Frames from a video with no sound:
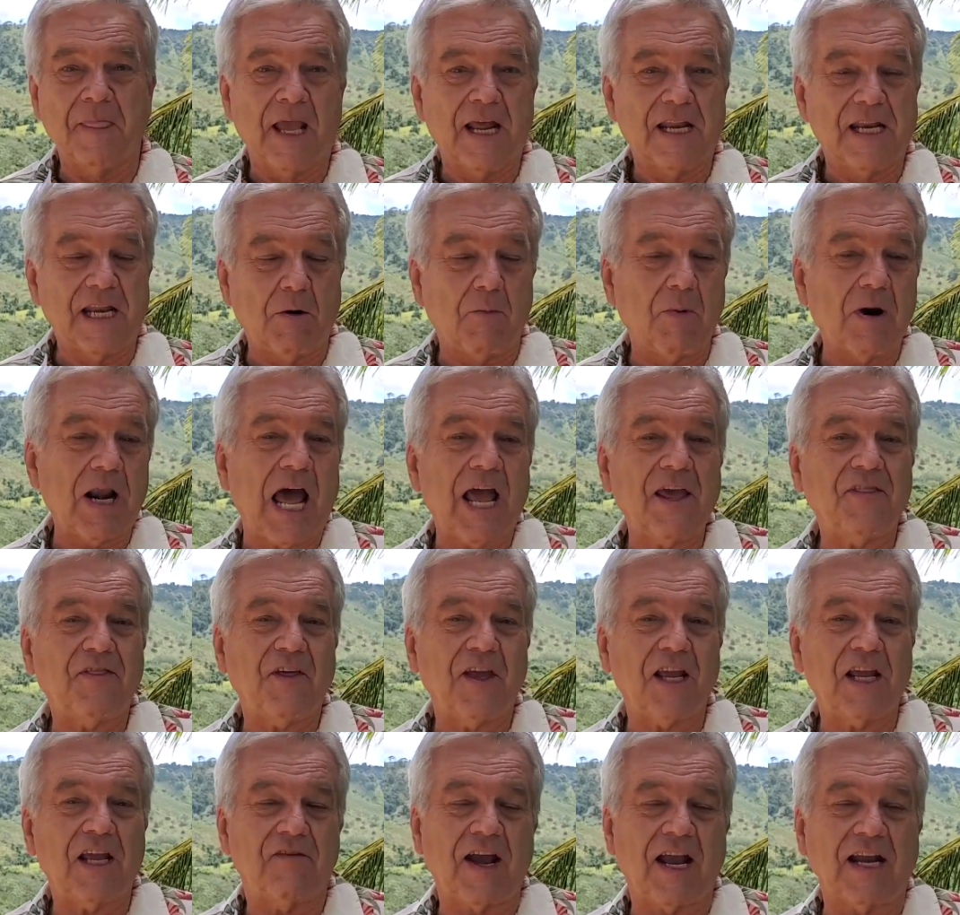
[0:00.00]
Now, when I
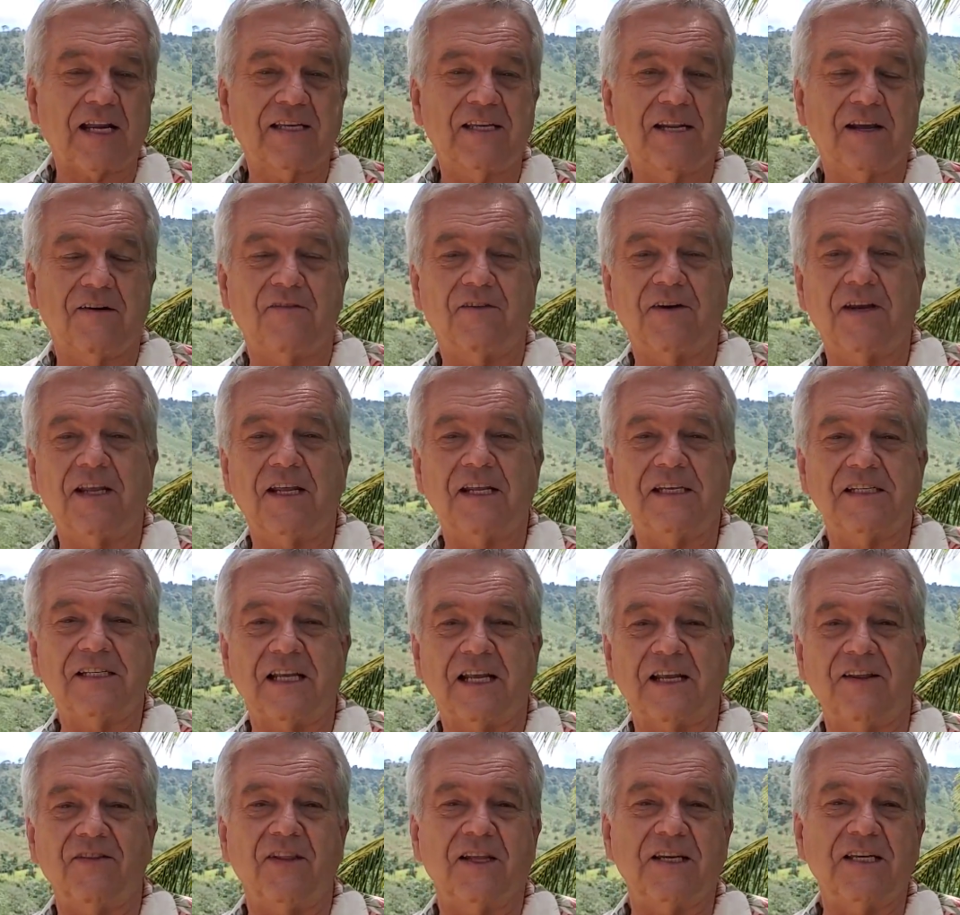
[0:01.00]
think of activities
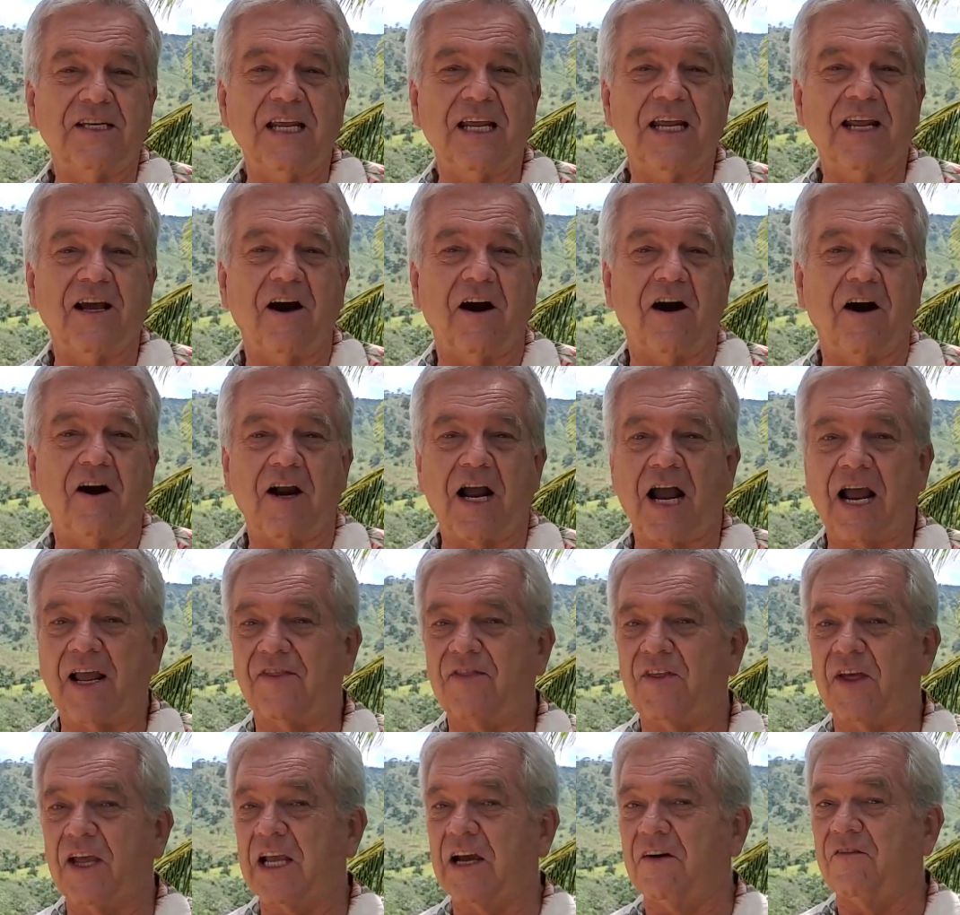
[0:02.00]
in the DR, I
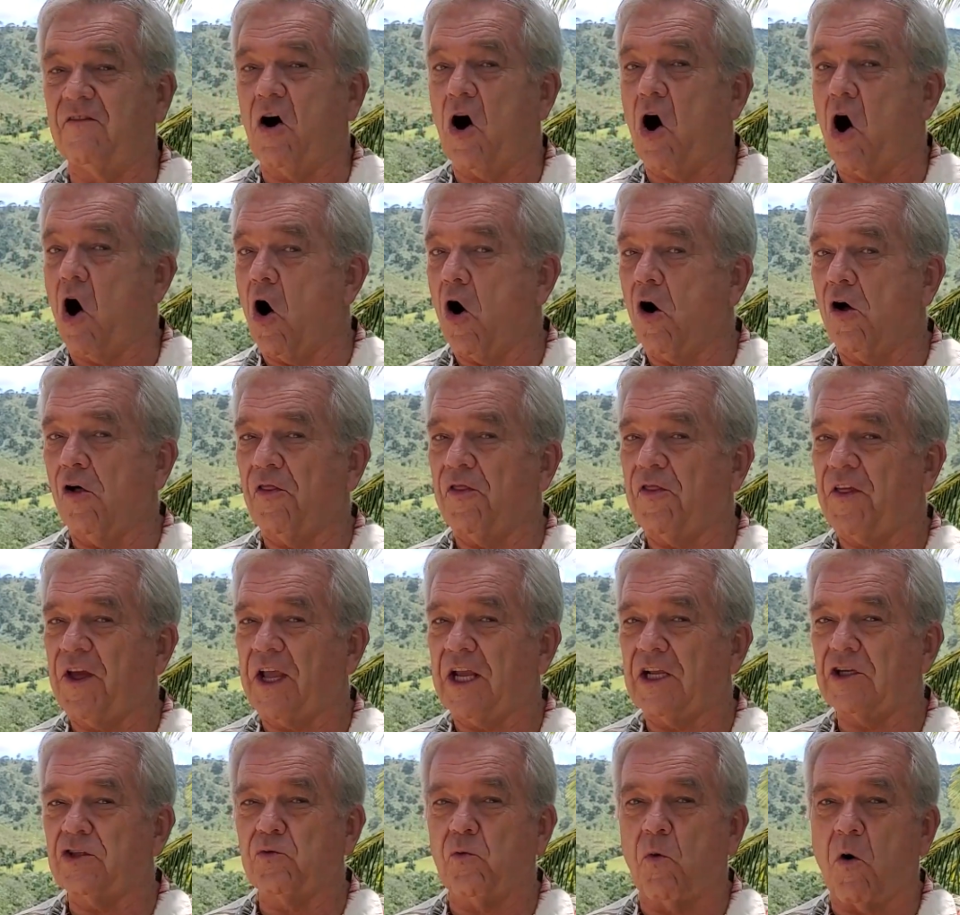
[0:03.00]
think of all
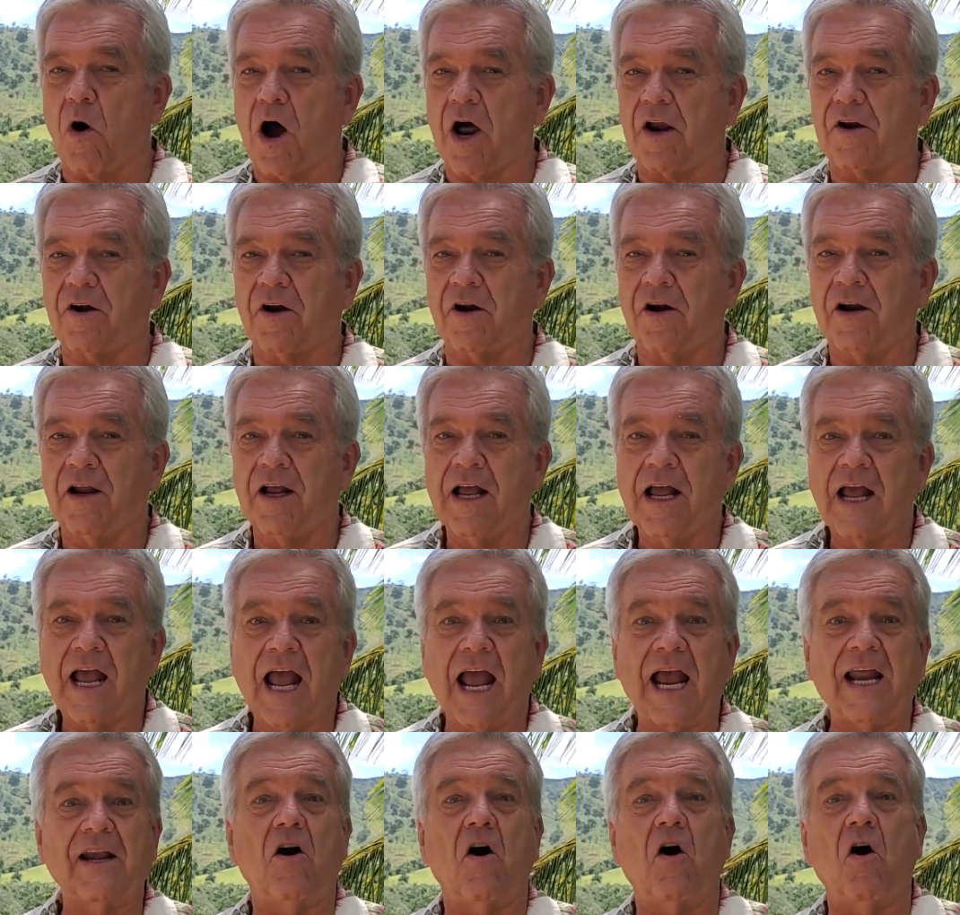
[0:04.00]
things water
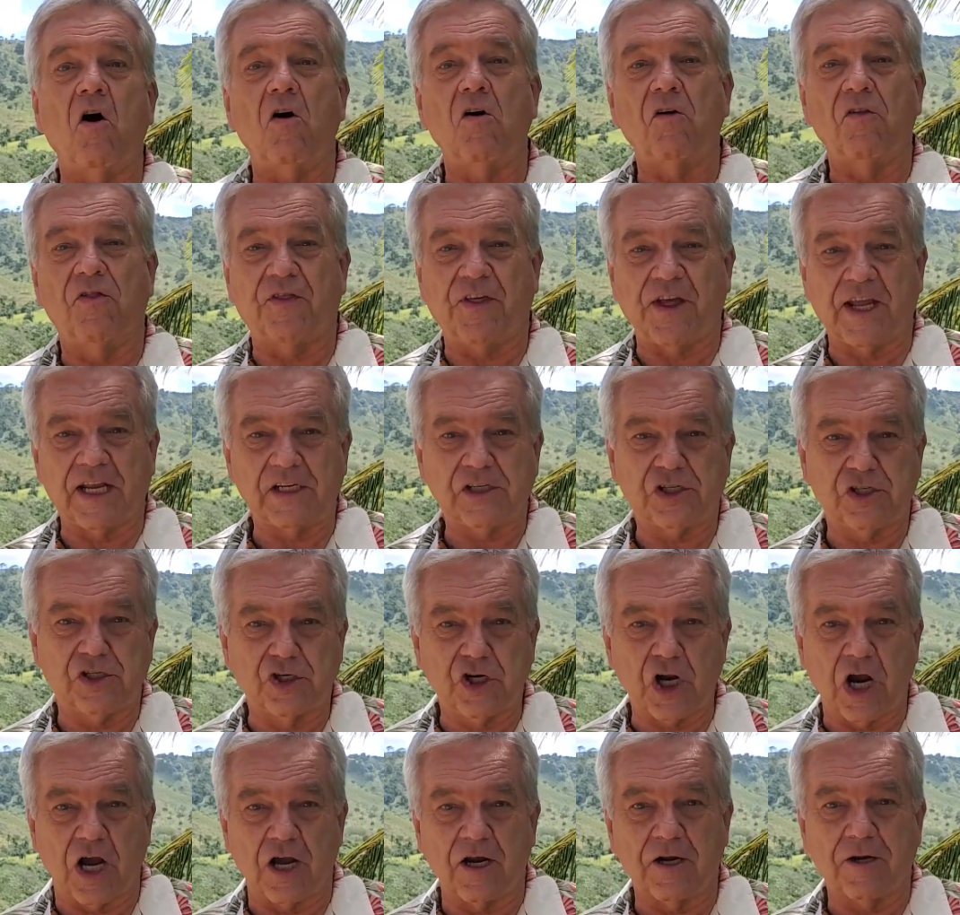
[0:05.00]
and all things
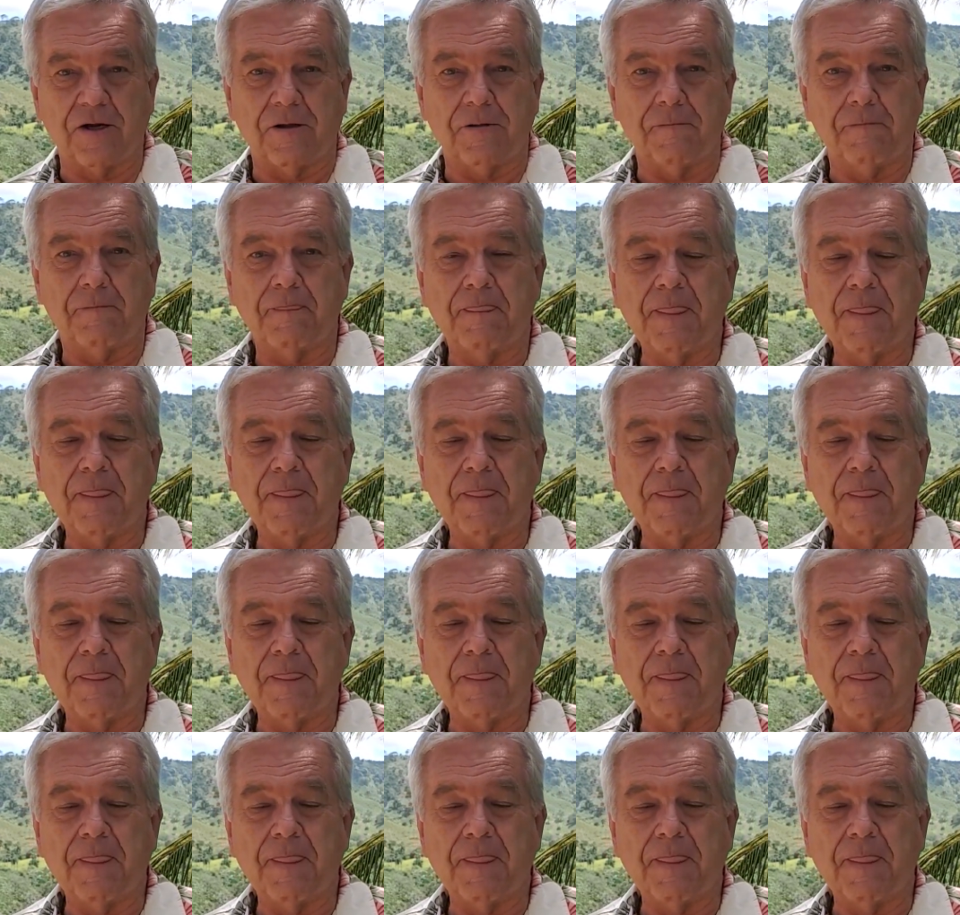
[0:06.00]
jungle.